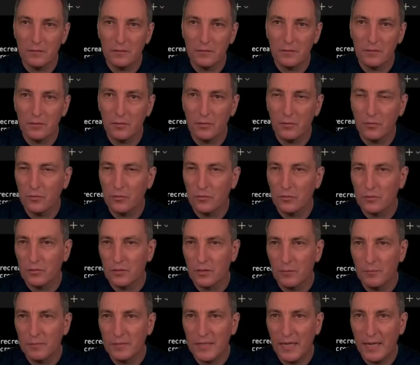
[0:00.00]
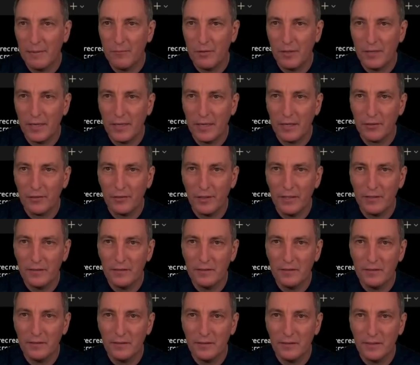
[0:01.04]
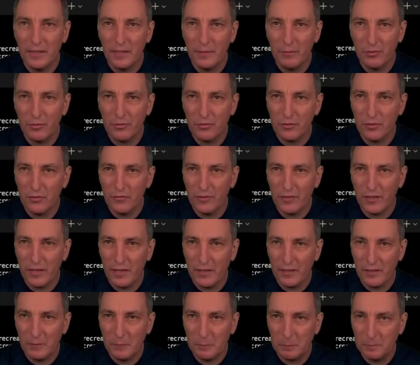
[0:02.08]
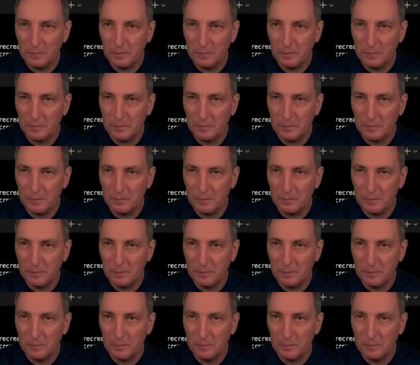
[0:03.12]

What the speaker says: So sometime when I create the tables over there,